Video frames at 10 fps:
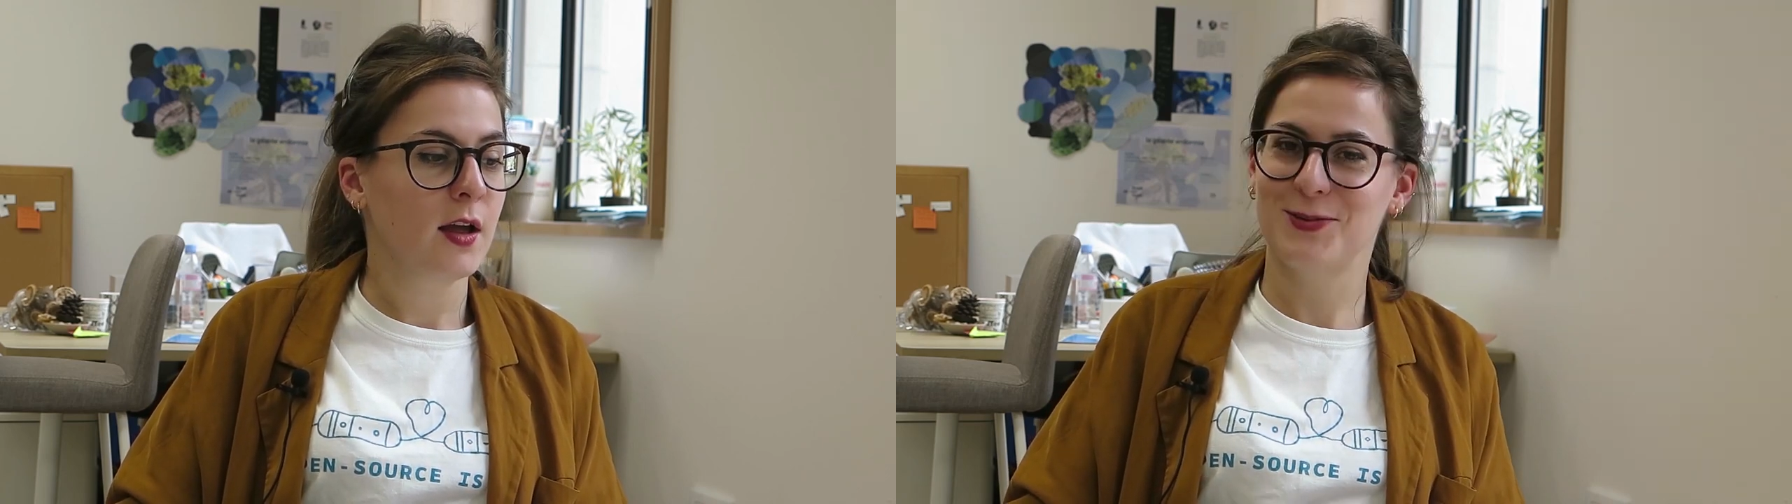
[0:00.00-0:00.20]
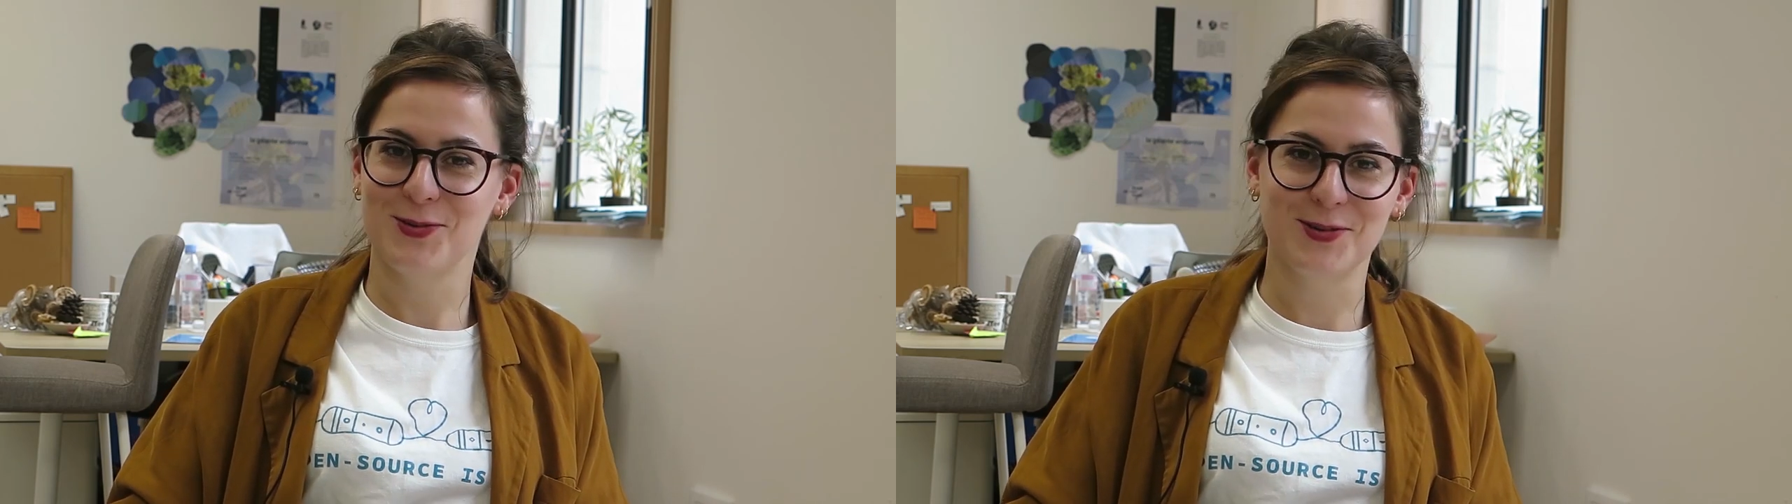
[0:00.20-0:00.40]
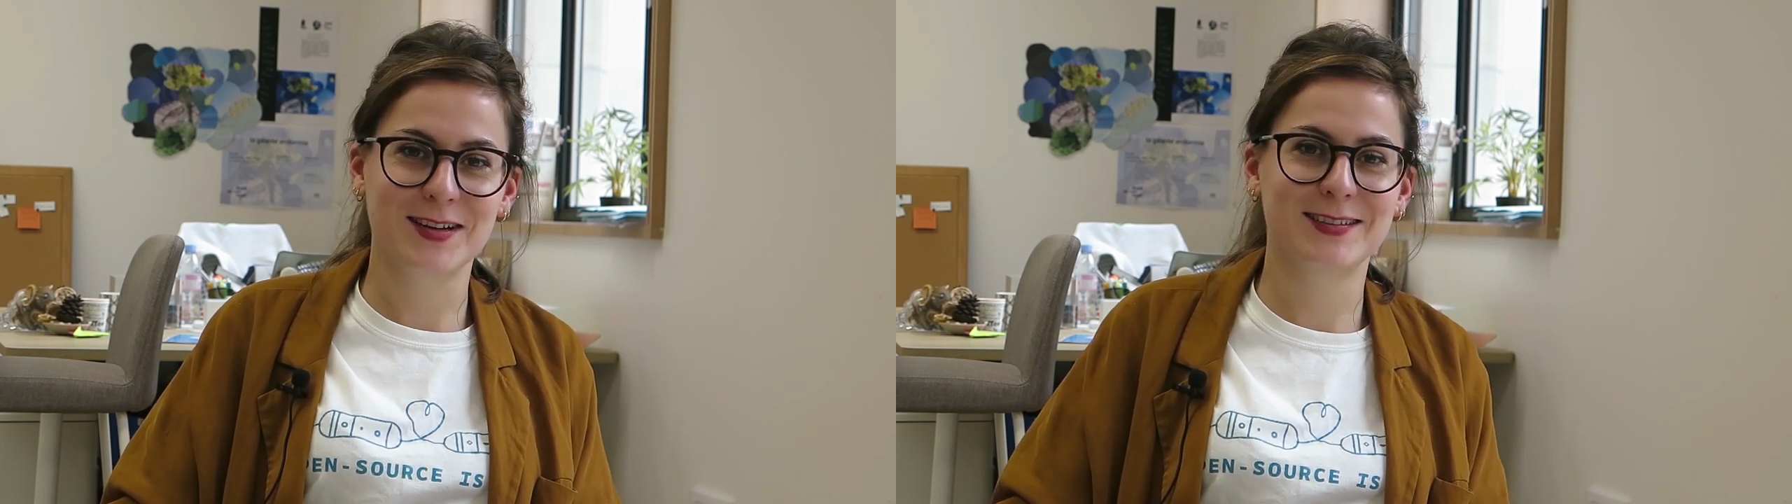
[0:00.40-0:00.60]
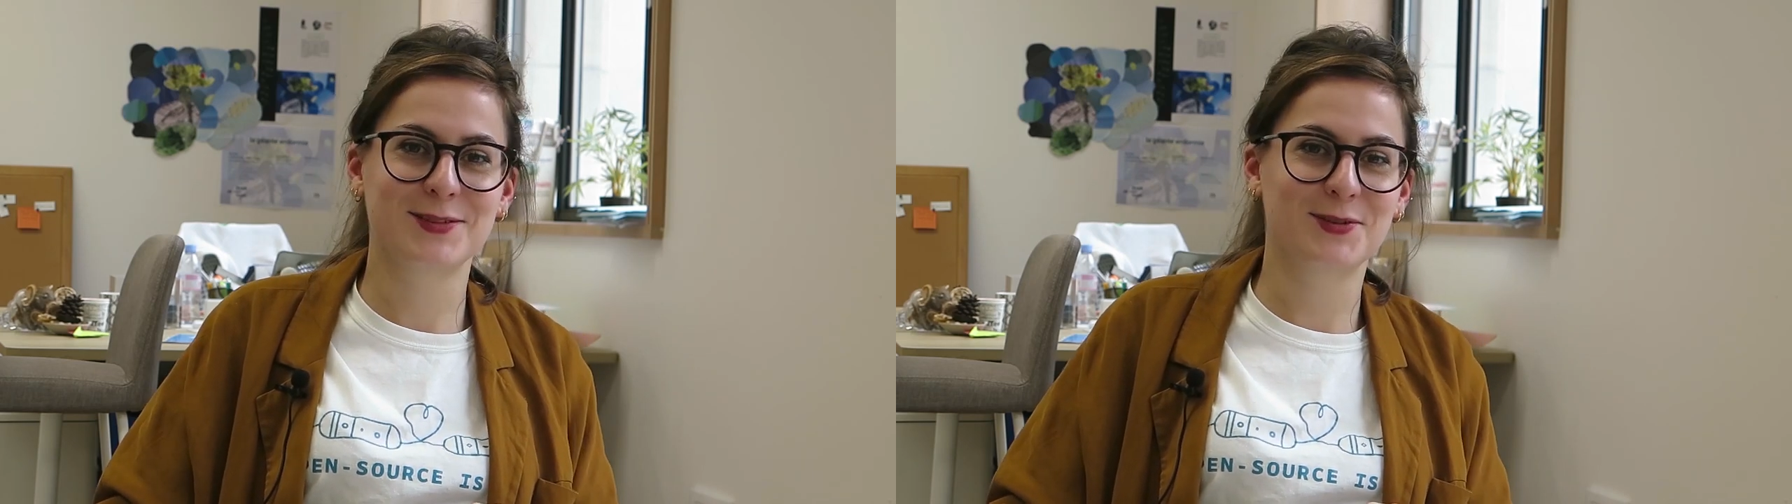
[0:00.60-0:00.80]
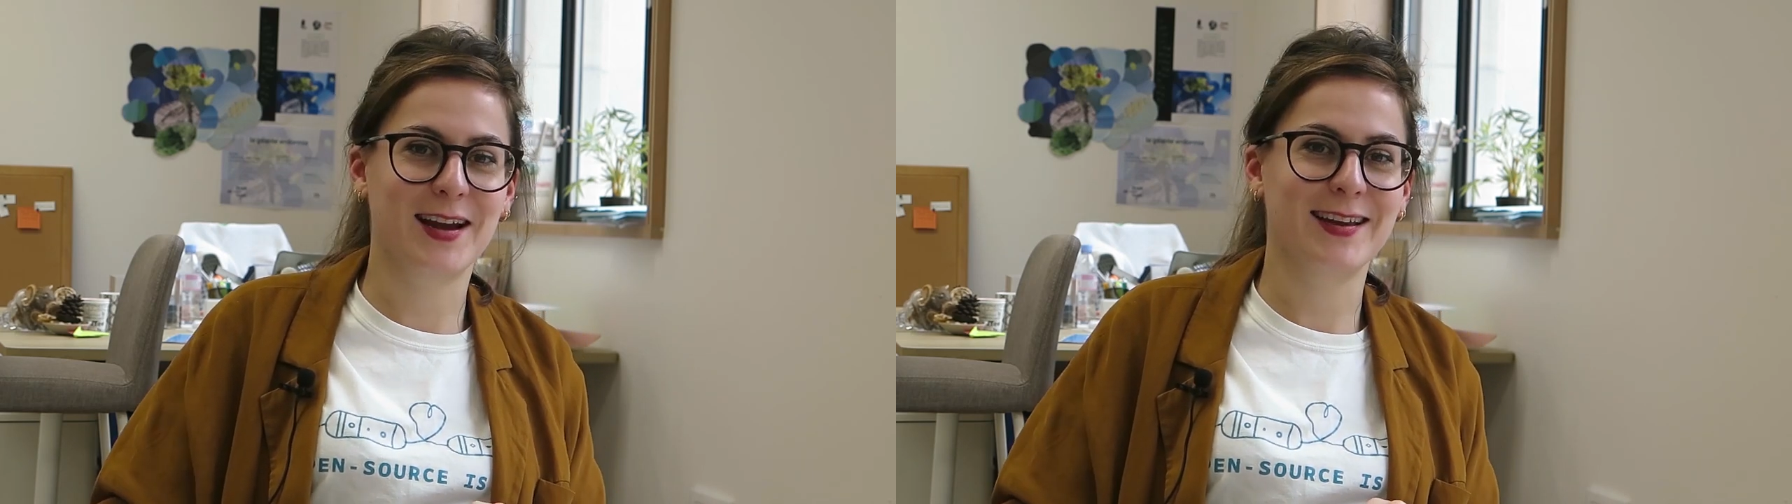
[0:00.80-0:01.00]
So
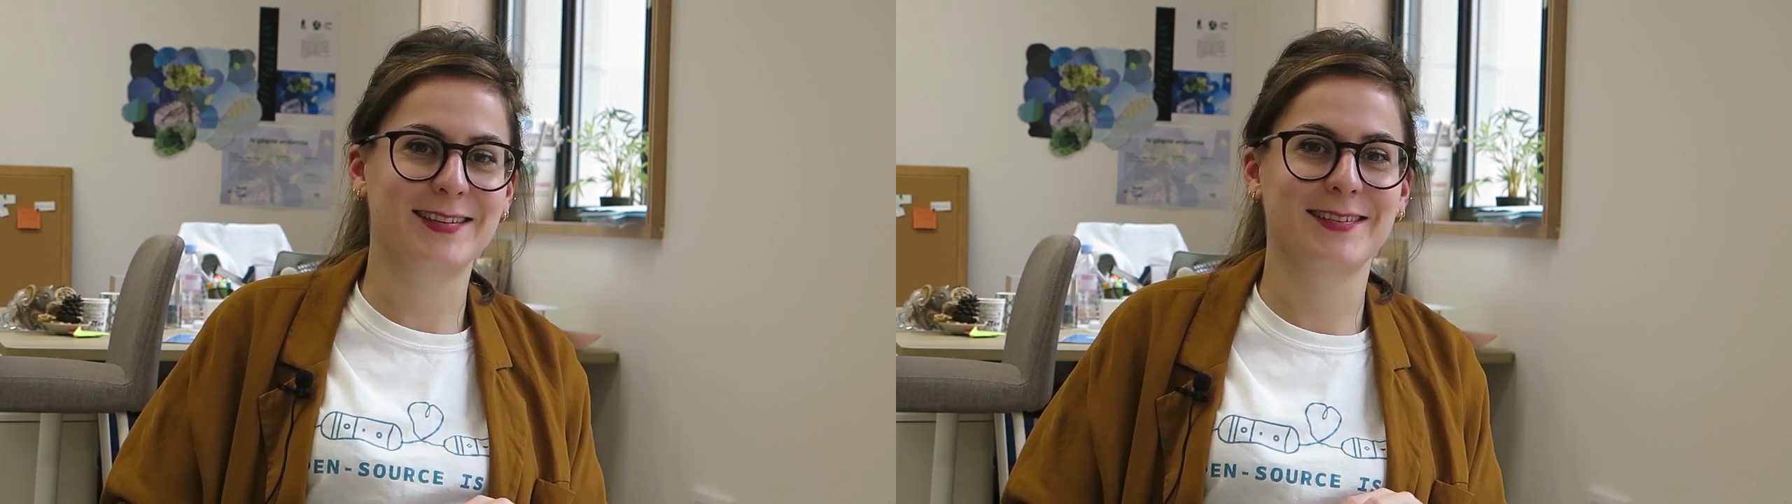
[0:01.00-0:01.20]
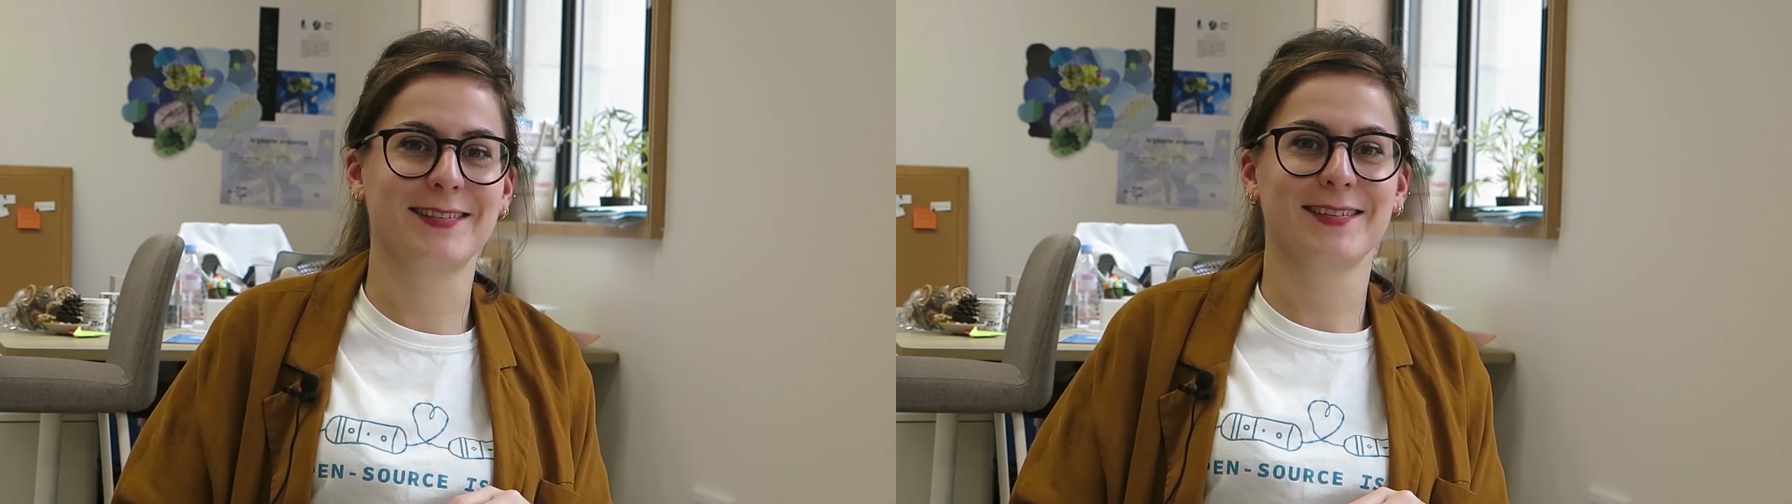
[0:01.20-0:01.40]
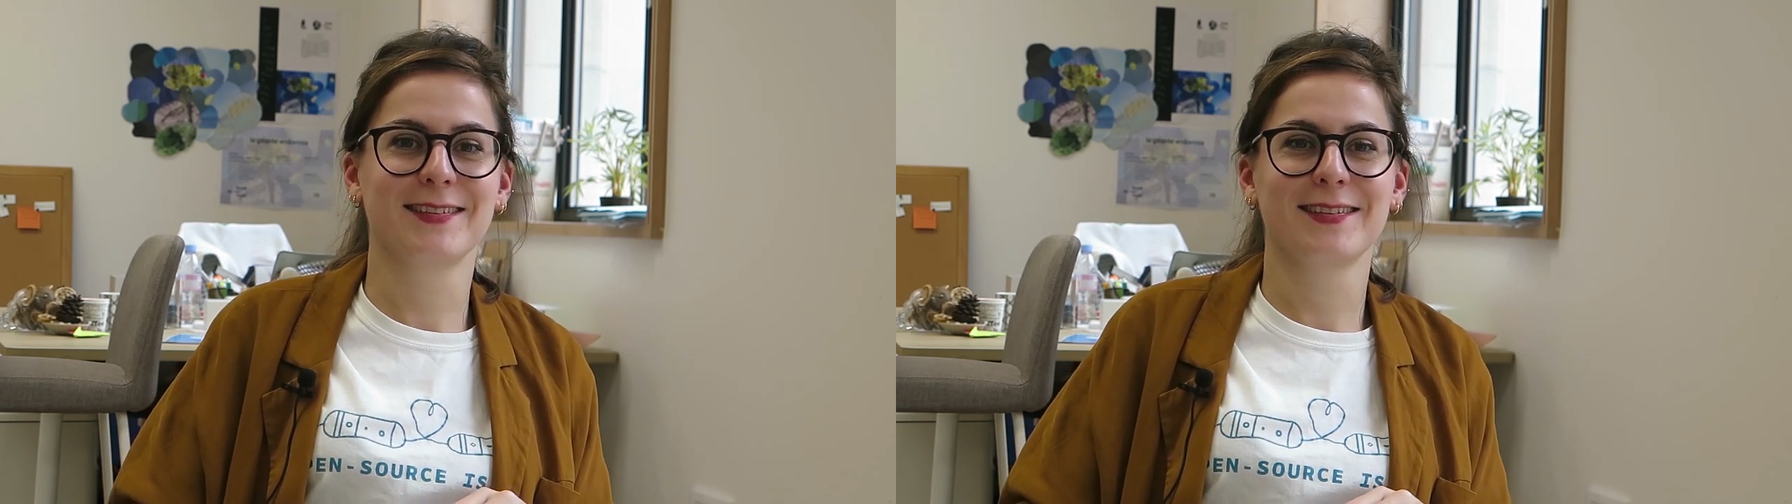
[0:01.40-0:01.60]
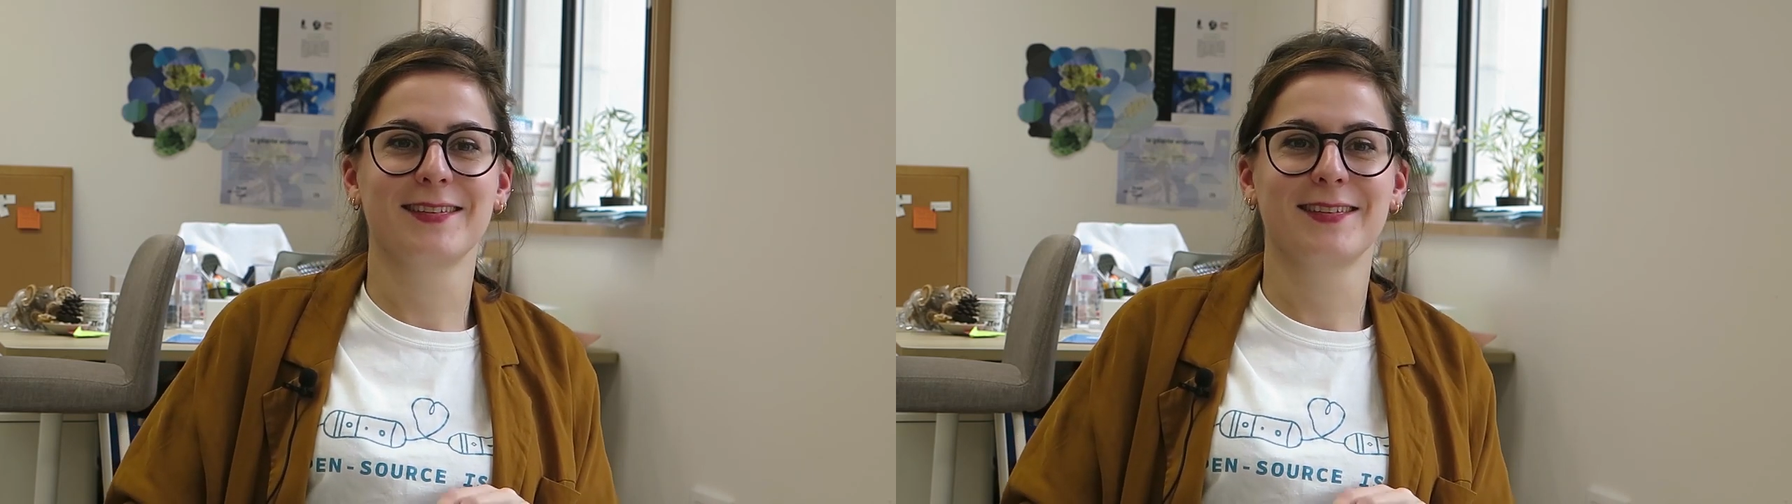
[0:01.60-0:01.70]
let's create.